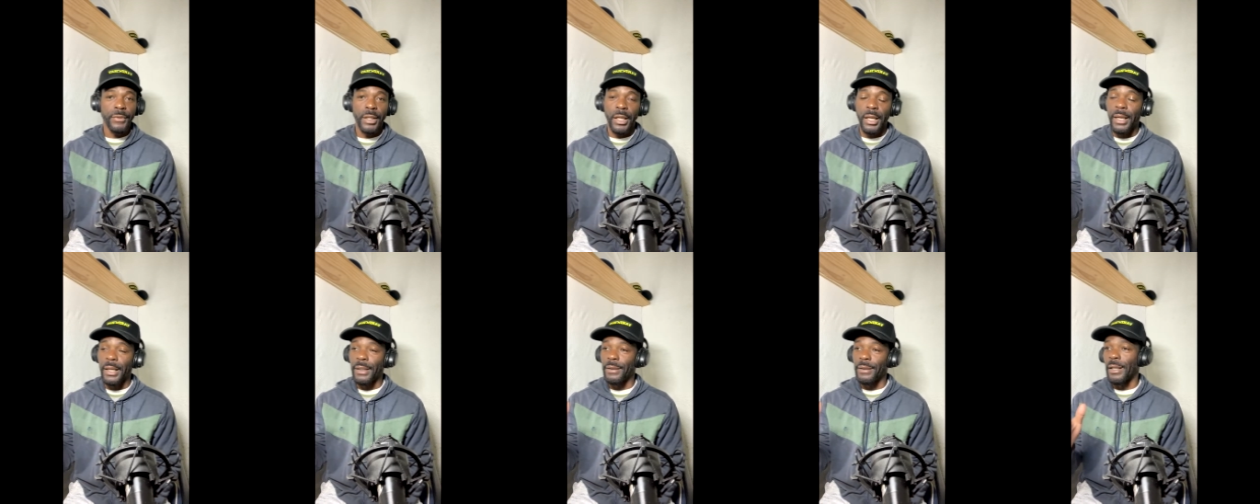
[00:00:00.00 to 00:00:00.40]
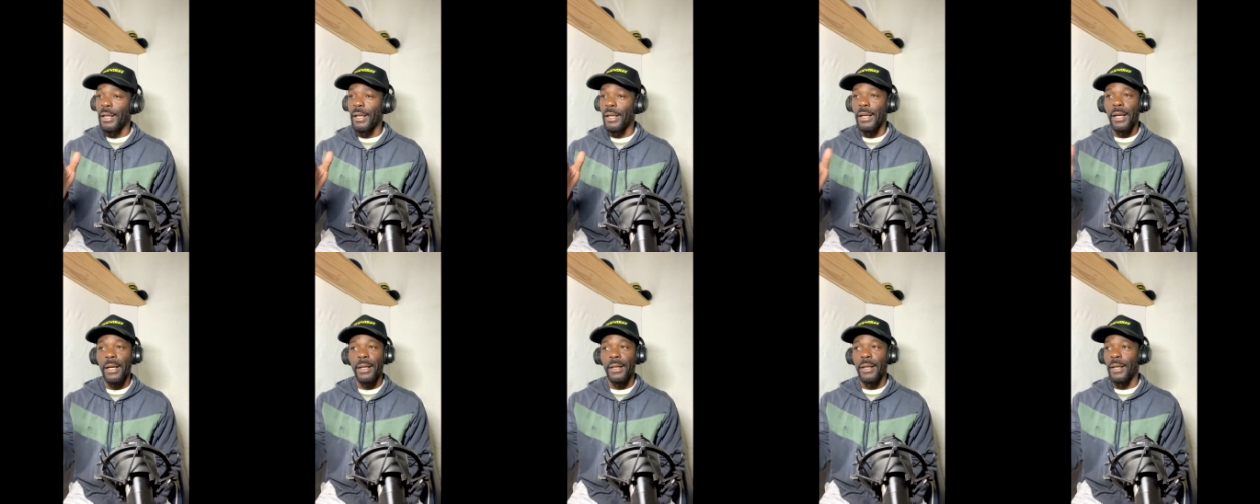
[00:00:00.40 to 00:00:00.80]
And
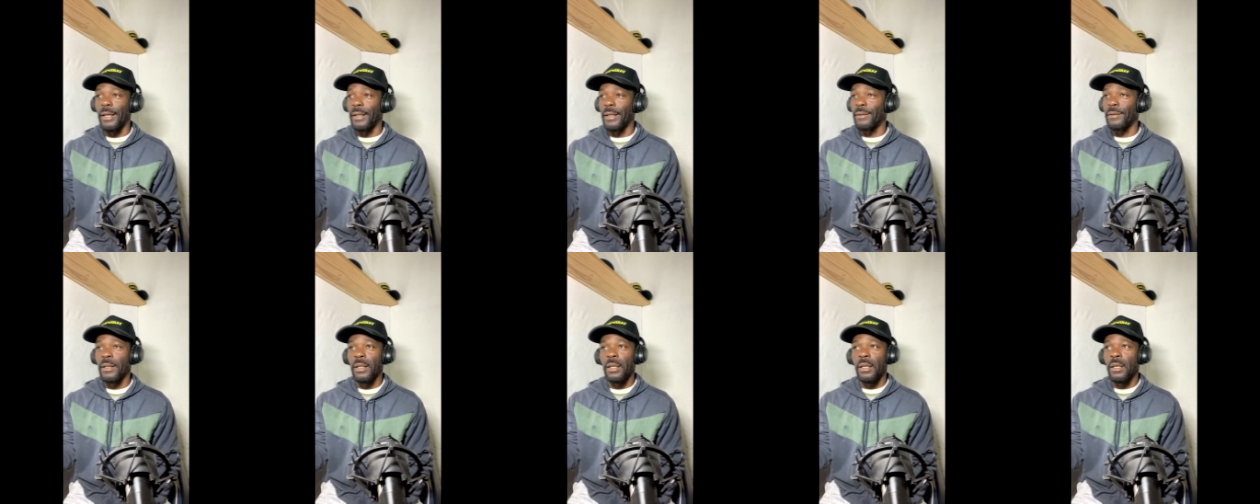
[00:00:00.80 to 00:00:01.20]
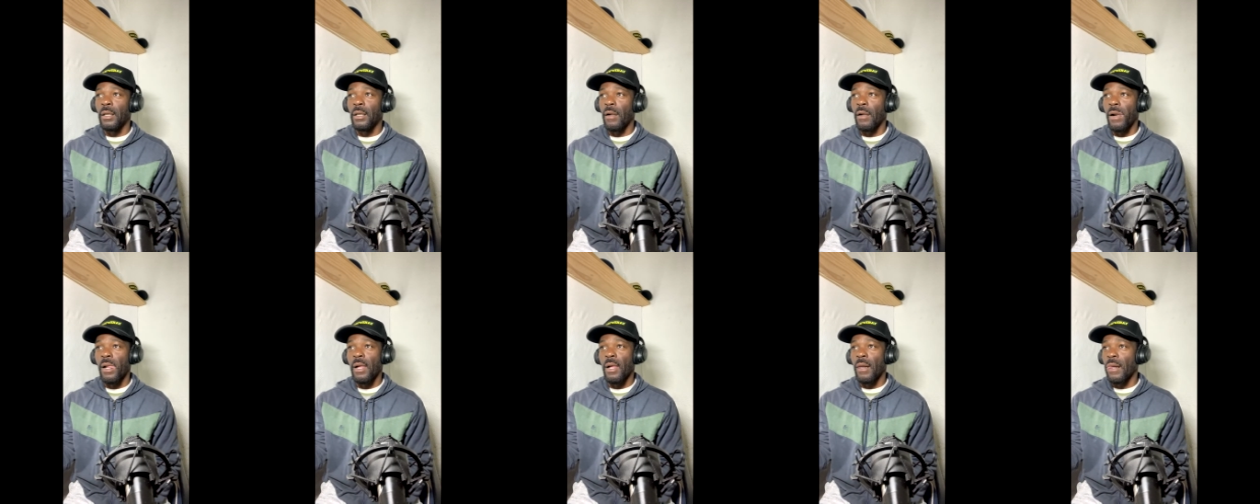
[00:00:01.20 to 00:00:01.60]
I
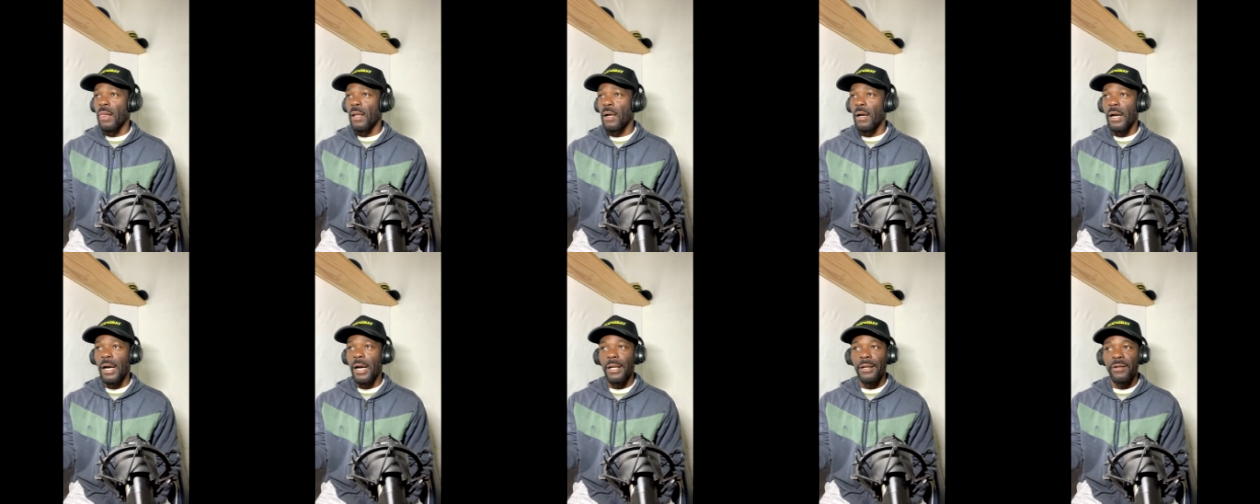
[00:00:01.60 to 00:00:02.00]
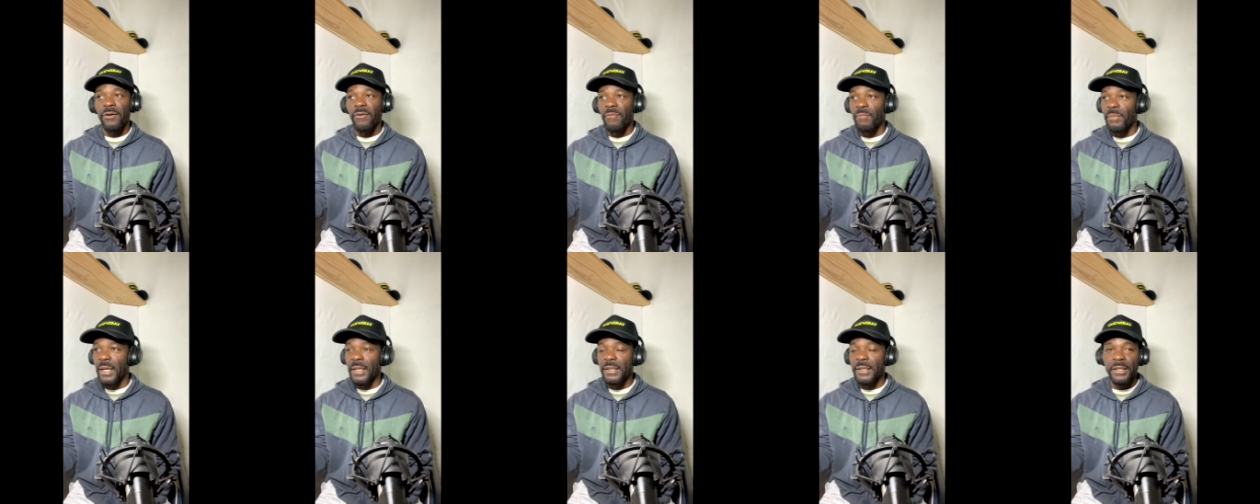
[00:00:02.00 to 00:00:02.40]

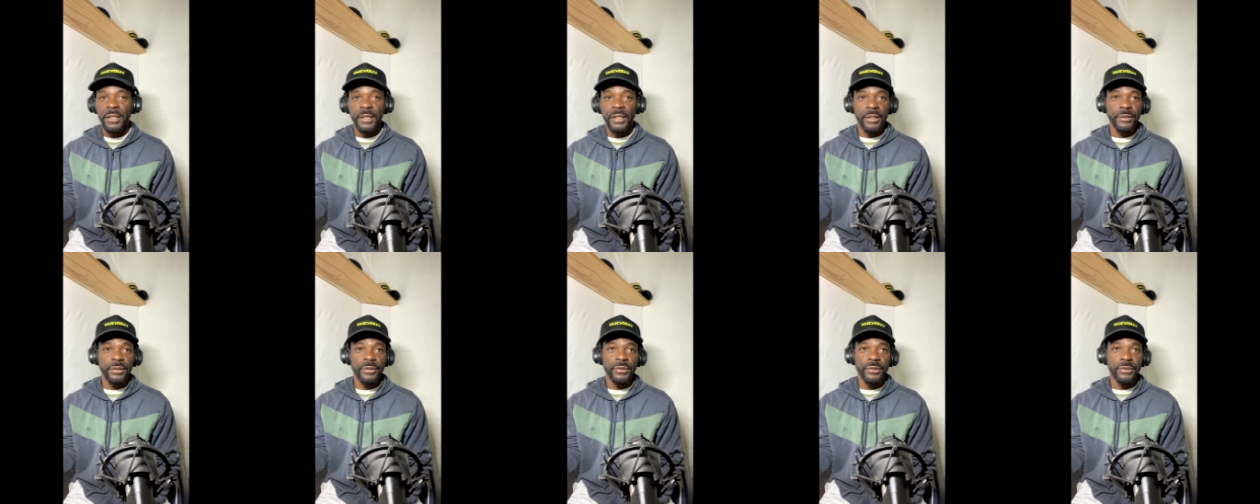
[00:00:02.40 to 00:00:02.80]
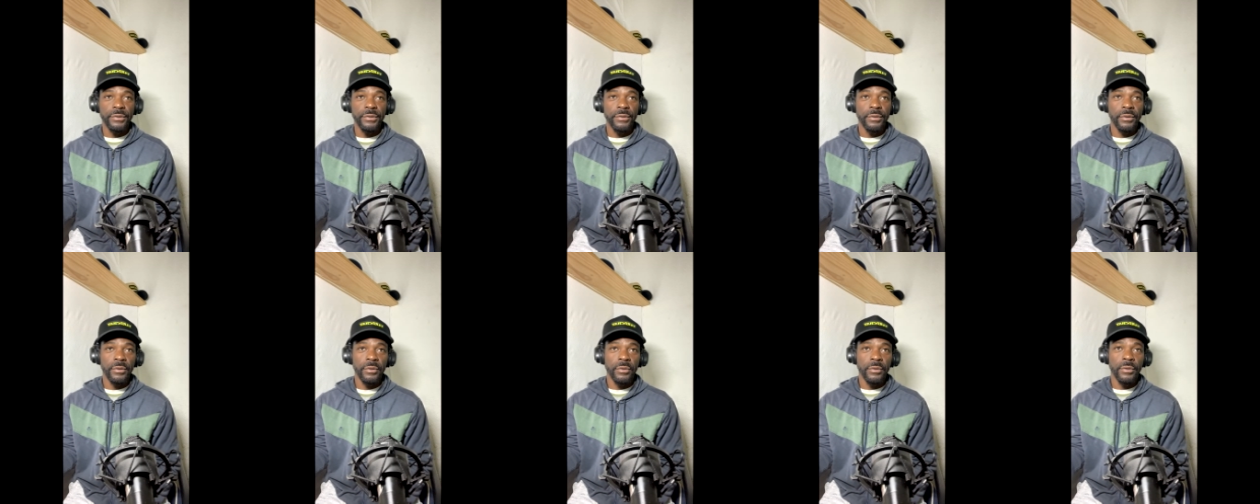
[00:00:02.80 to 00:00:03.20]
love my kids.
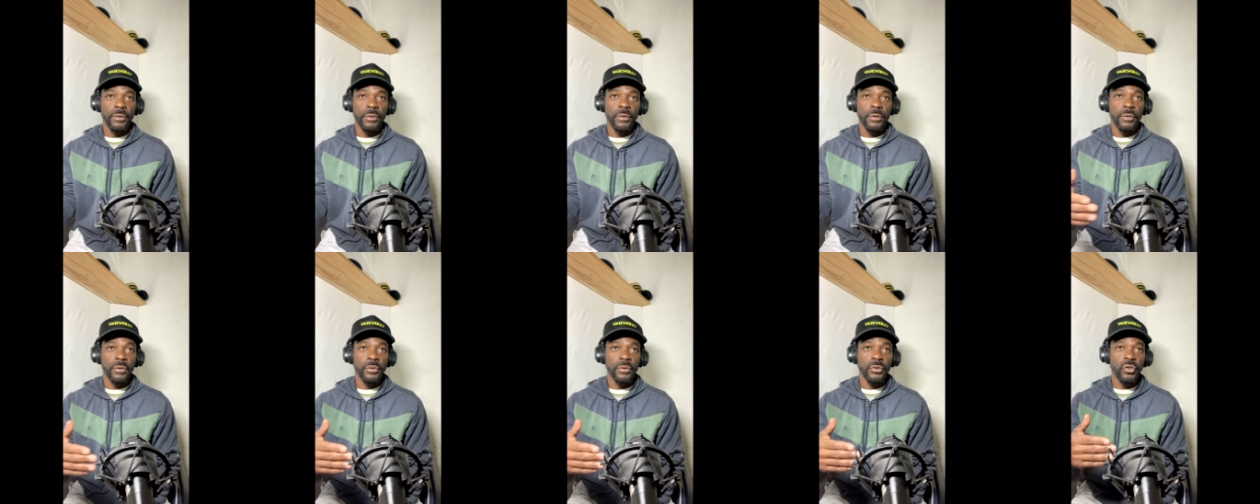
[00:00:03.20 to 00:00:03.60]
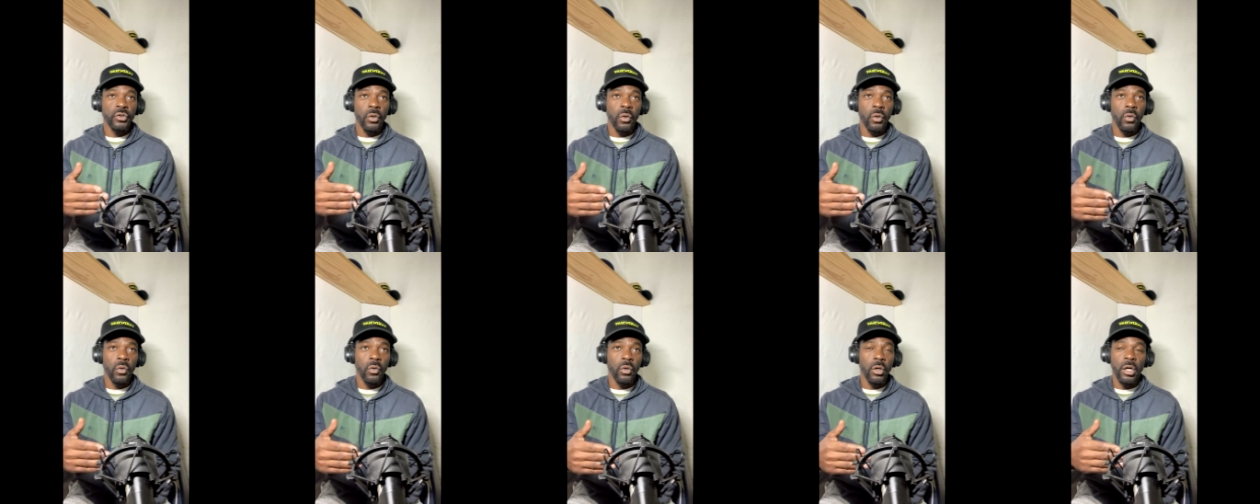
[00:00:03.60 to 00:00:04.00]

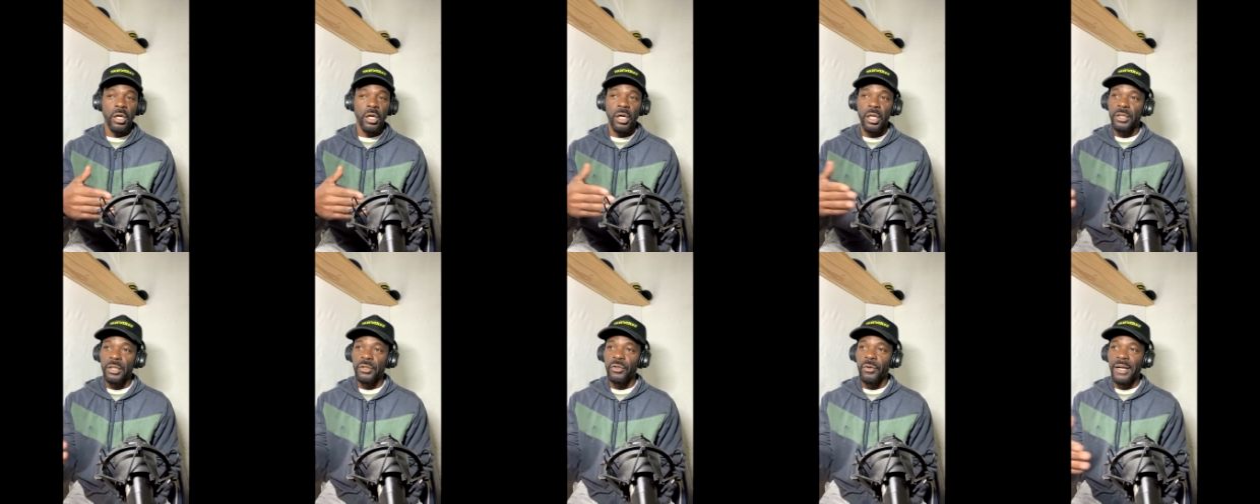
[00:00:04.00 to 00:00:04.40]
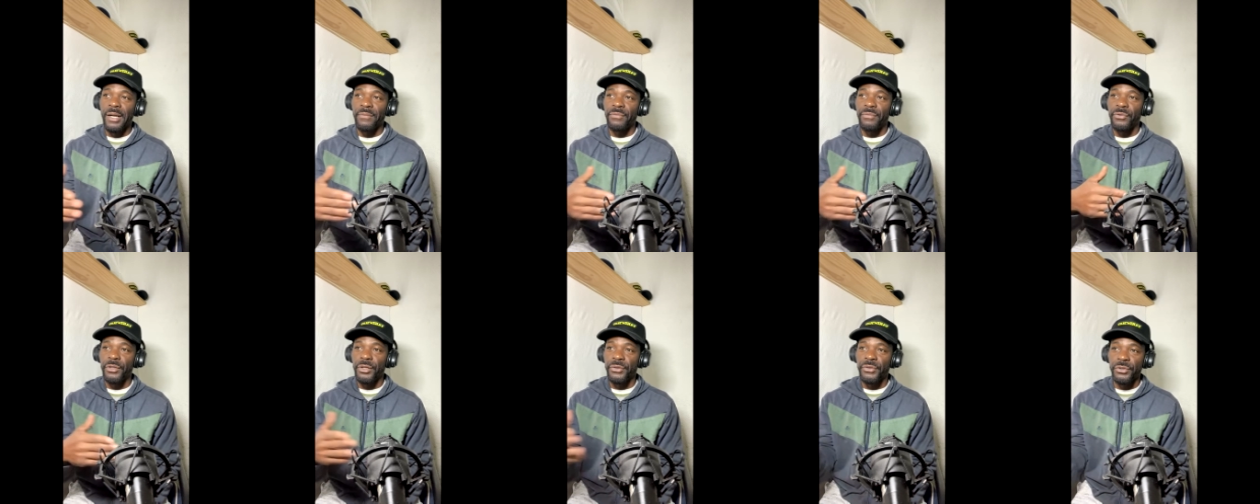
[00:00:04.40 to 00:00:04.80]
So color don't have
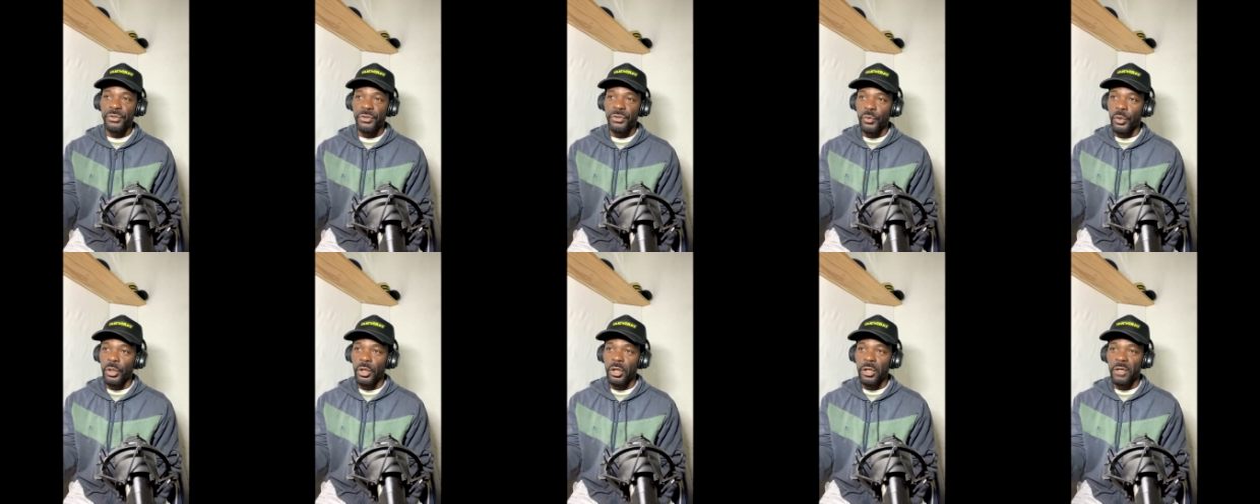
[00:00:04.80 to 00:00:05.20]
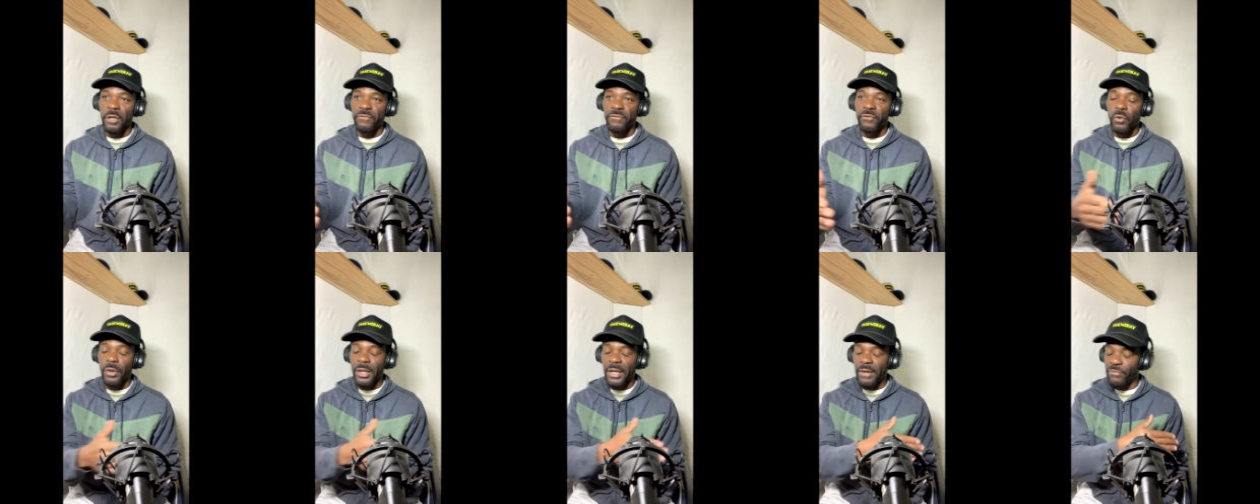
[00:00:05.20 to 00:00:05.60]
nothing to do with it. Love
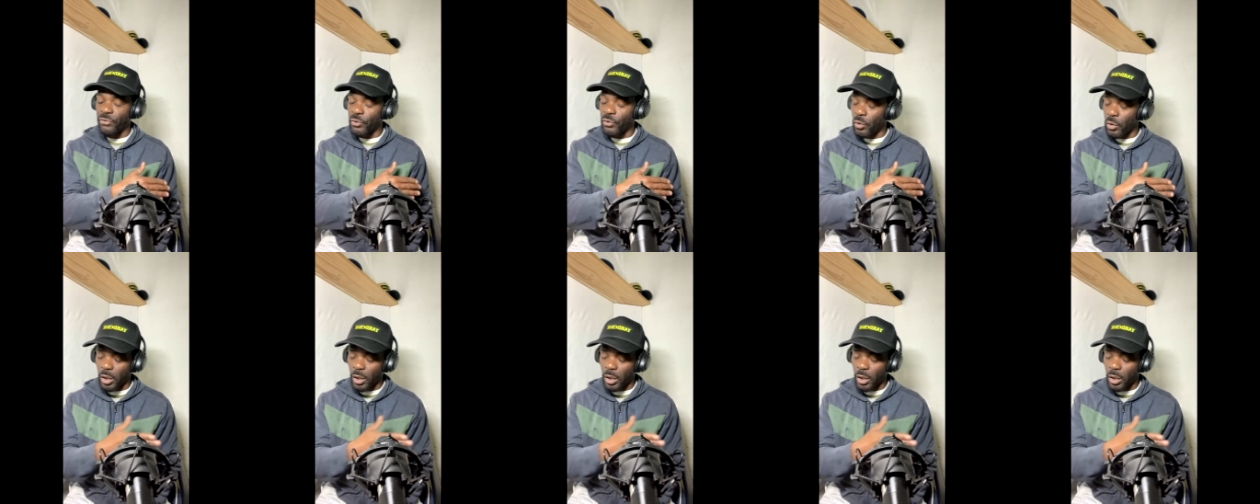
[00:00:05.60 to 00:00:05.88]
don't have no